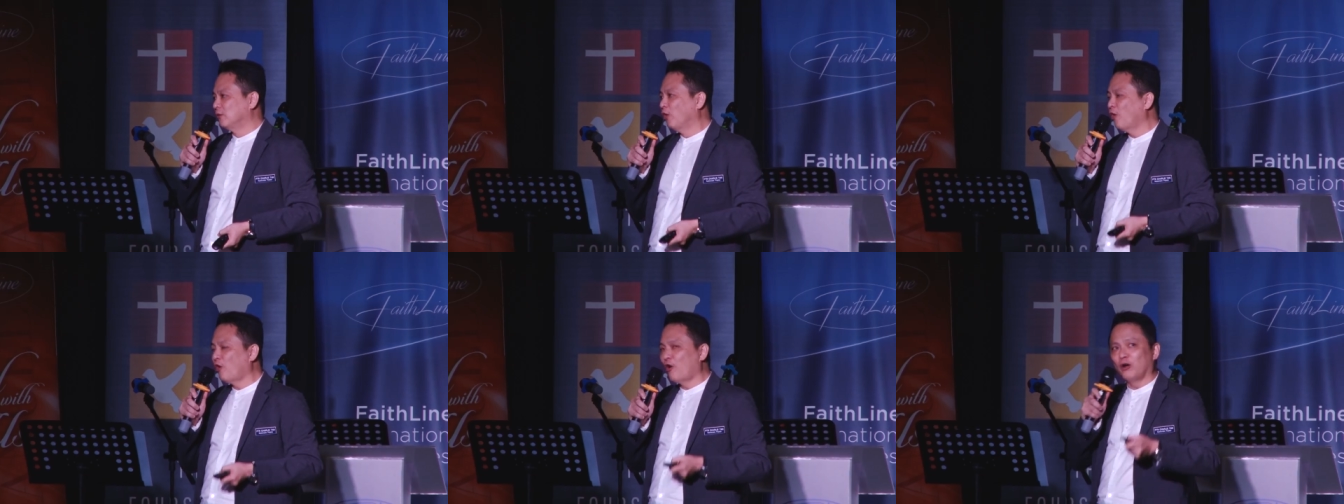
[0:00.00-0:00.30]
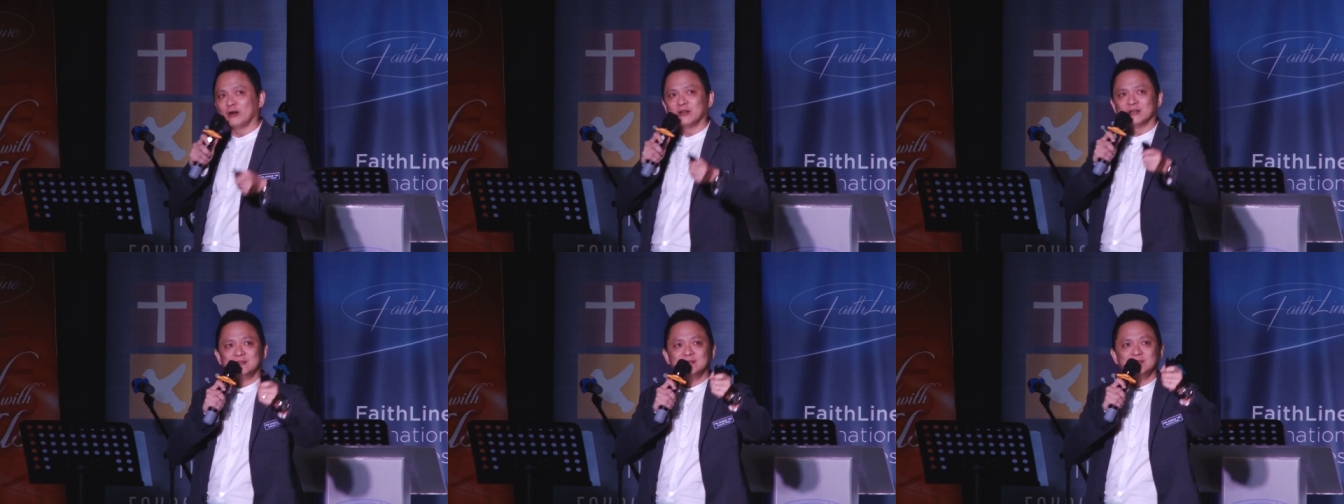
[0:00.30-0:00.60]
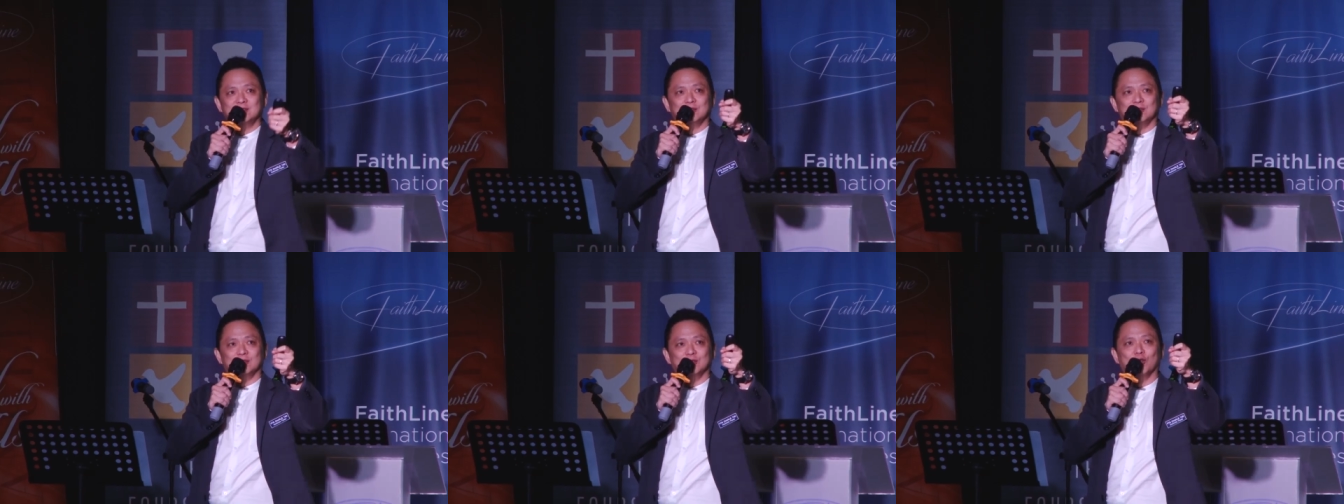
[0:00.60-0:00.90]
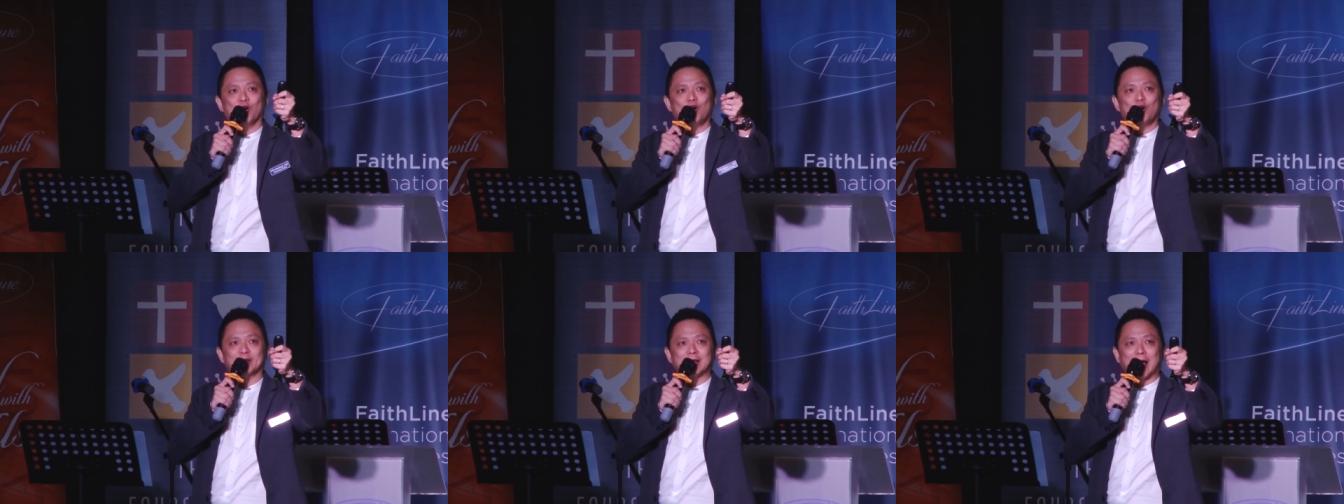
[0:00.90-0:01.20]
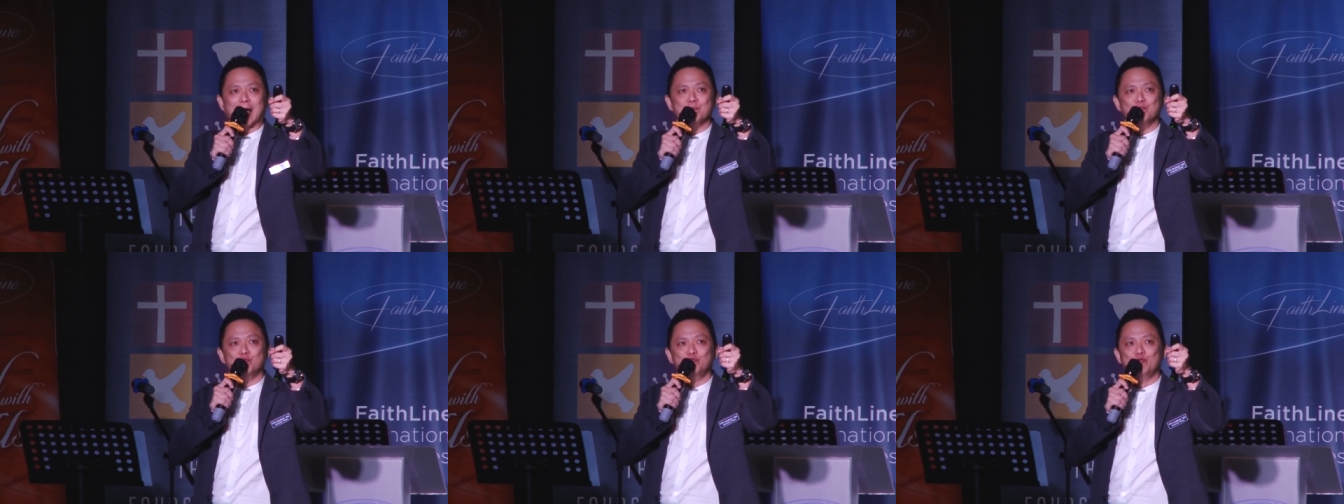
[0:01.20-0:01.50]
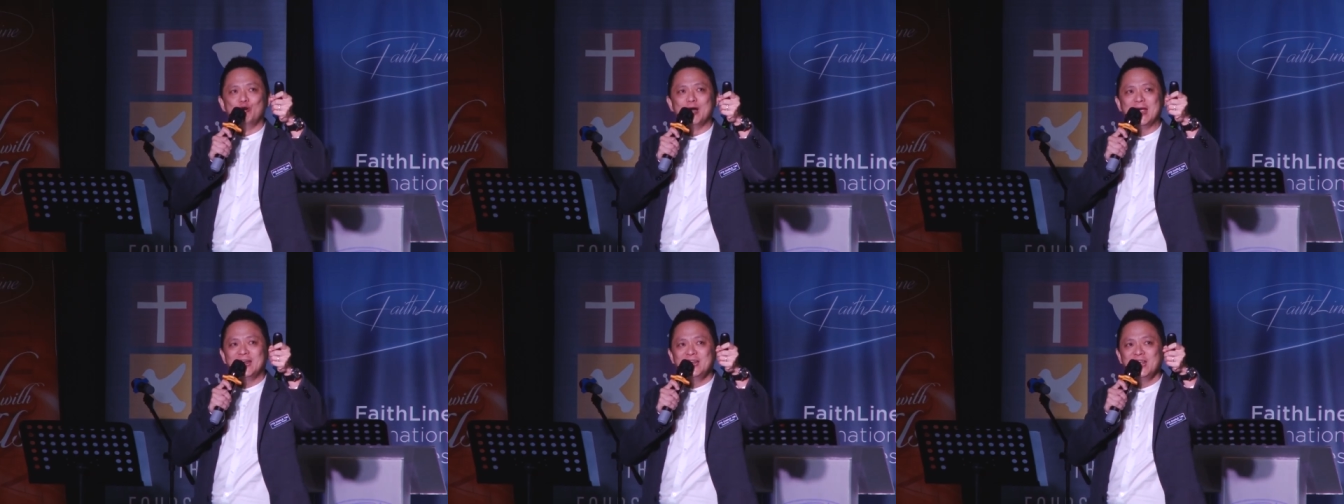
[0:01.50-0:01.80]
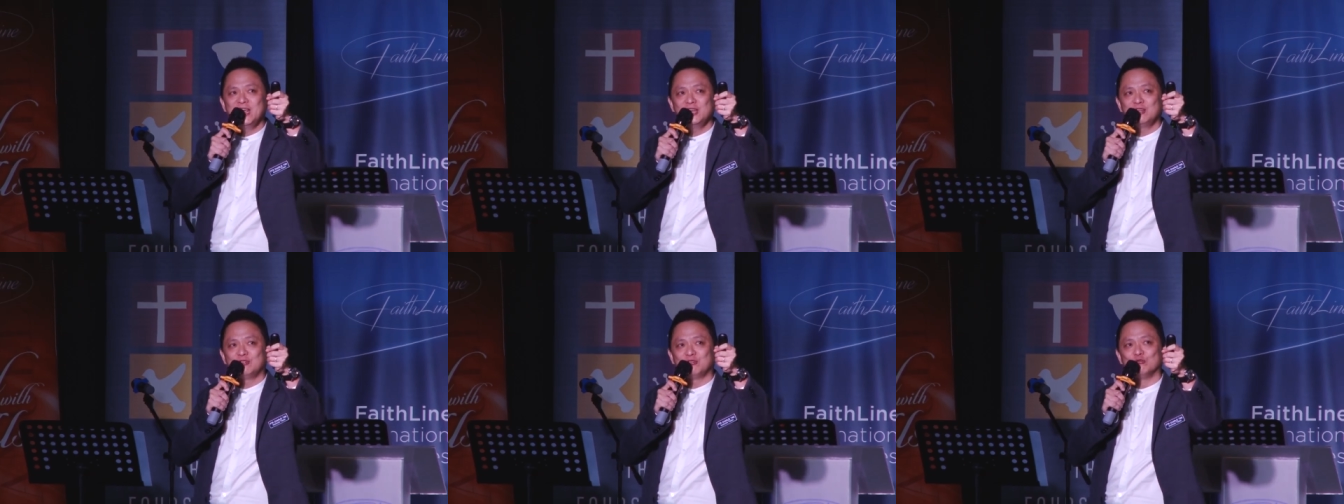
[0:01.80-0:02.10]
Lord, Lord, I'm
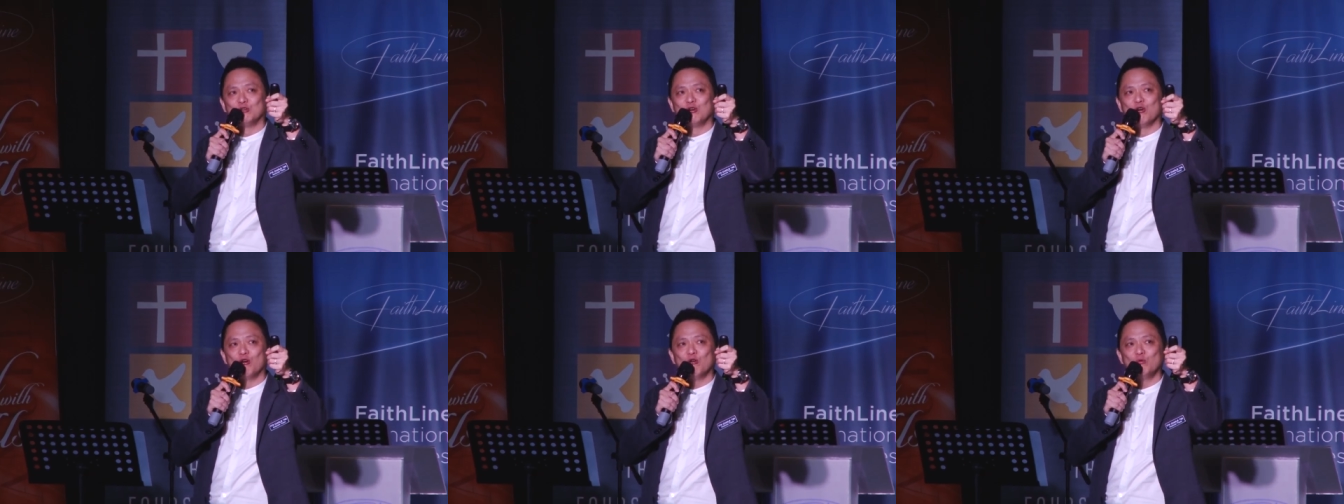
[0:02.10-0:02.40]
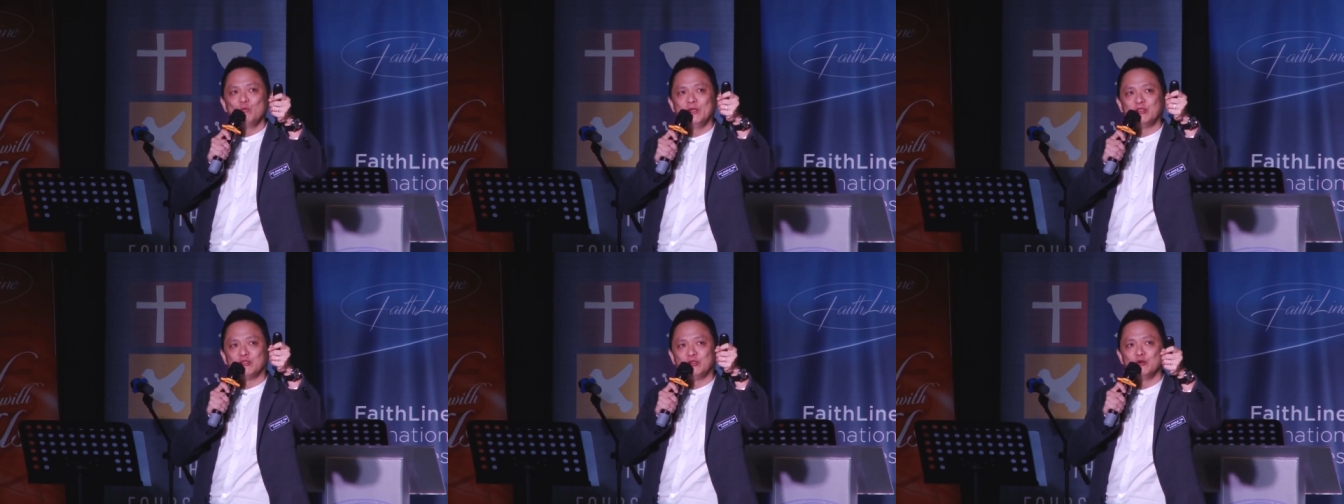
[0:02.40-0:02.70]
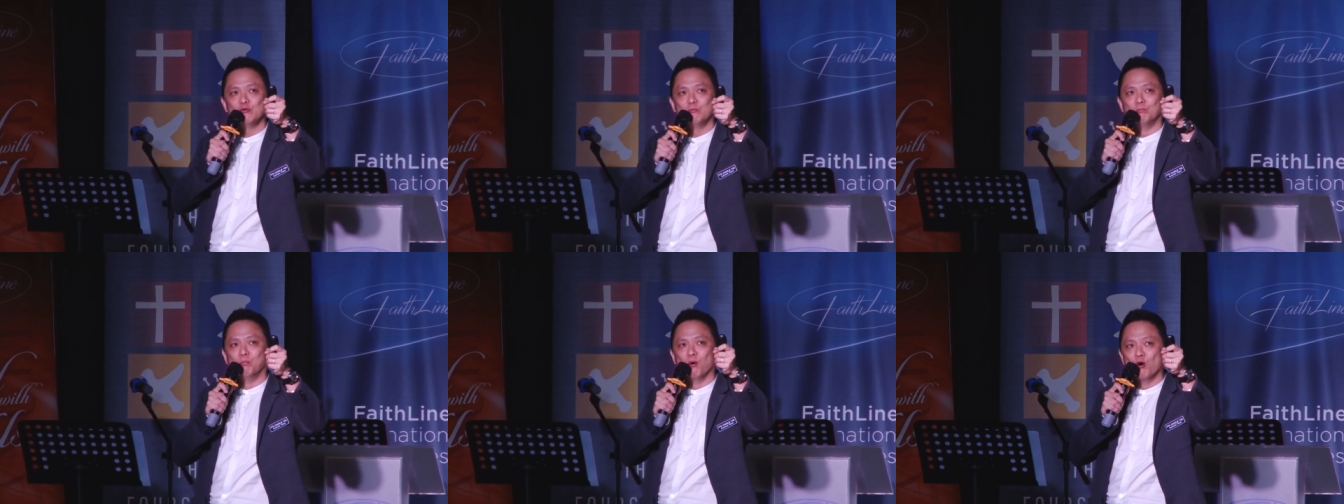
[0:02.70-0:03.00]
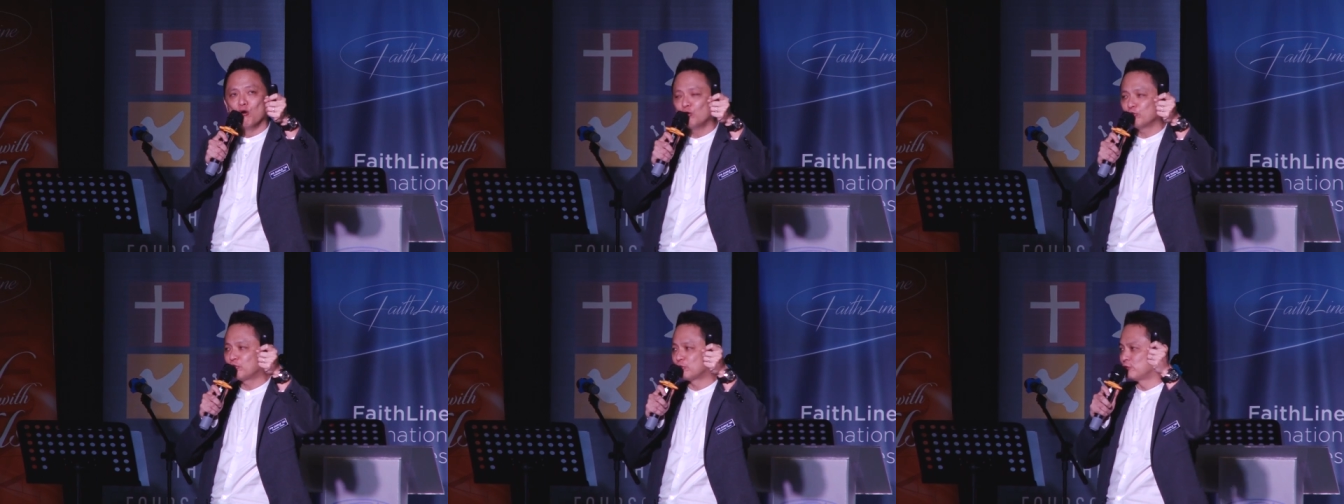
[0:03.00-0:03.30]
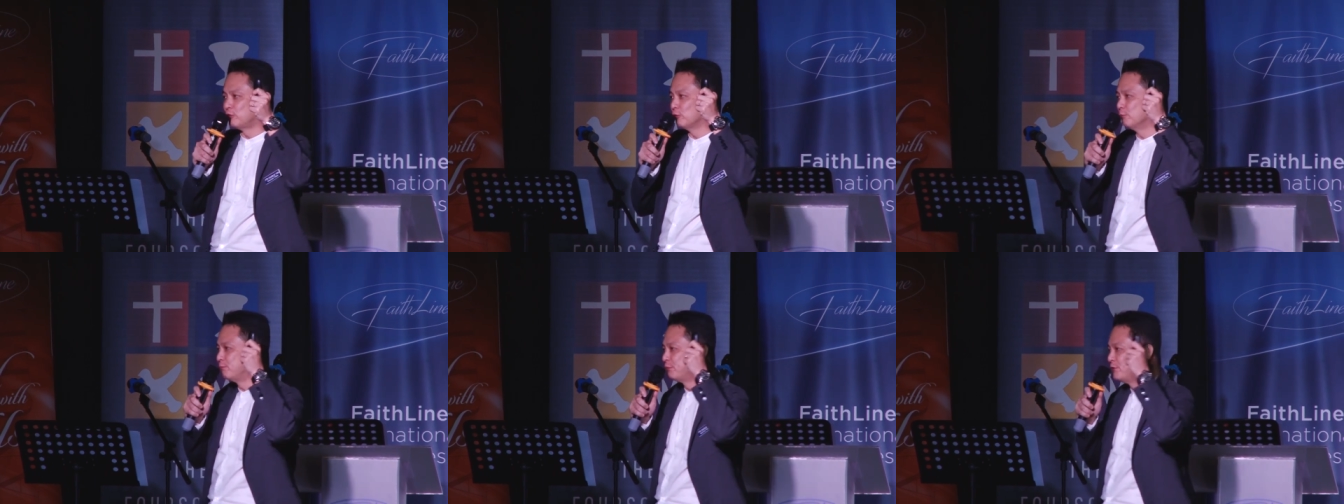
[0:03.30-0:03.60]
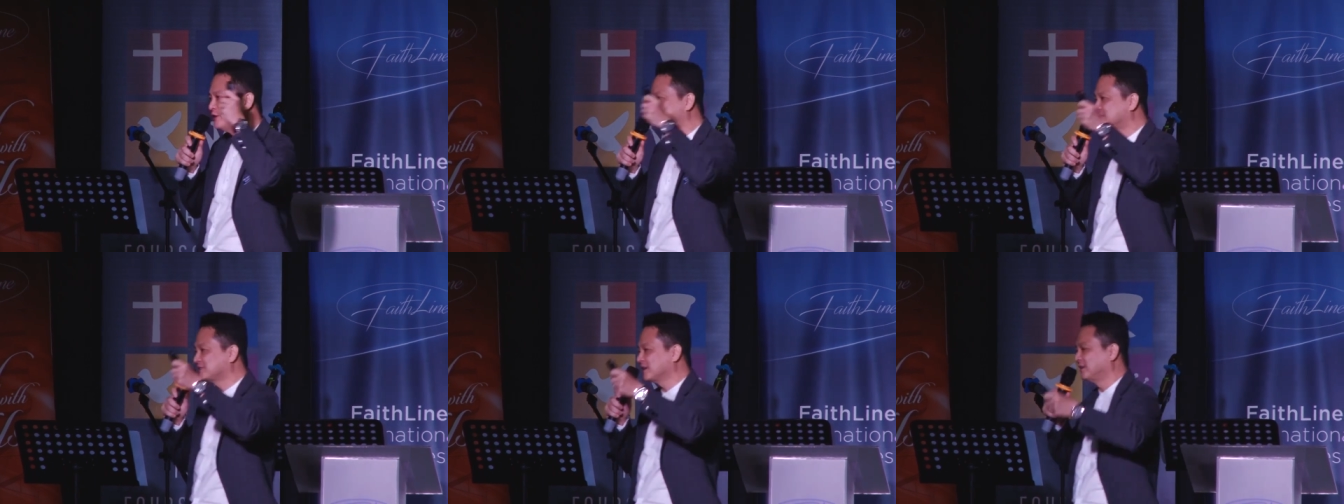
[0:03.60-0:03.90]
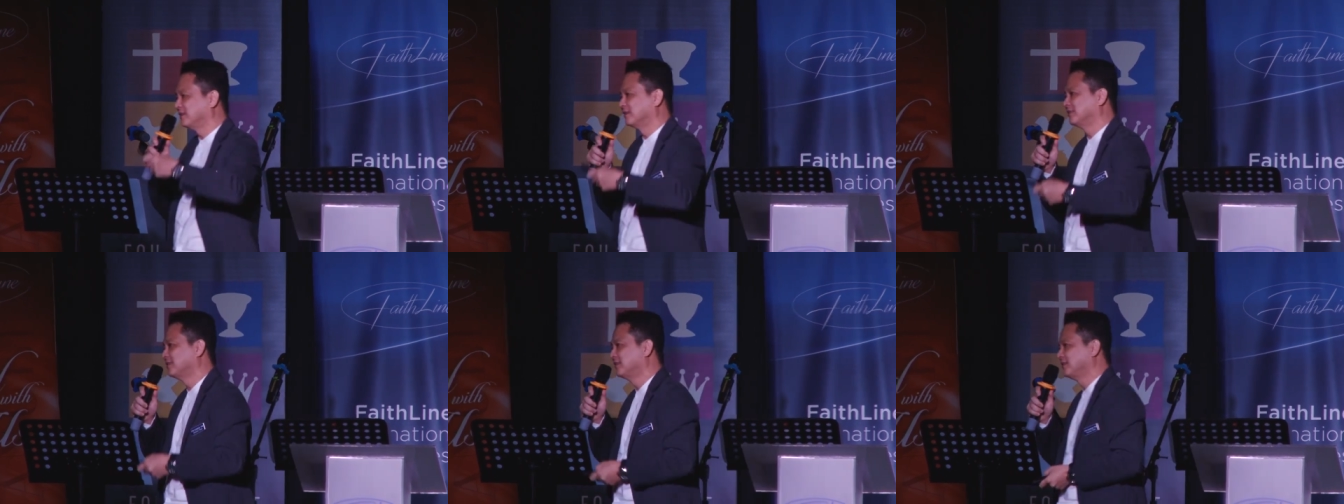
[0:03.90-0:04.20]
ready to go with you both to
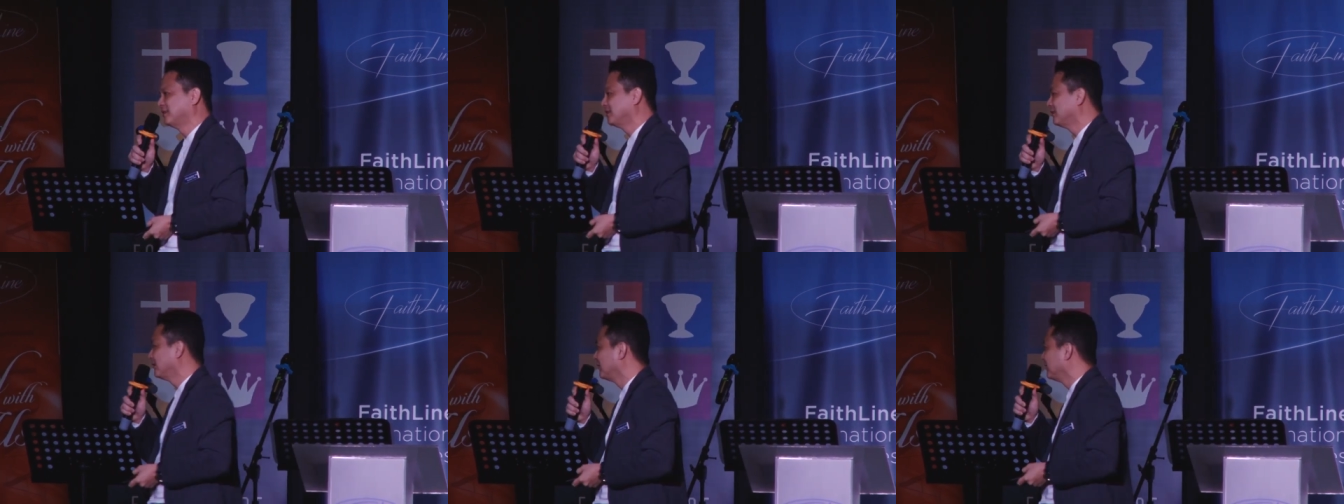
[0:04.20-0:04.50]
prison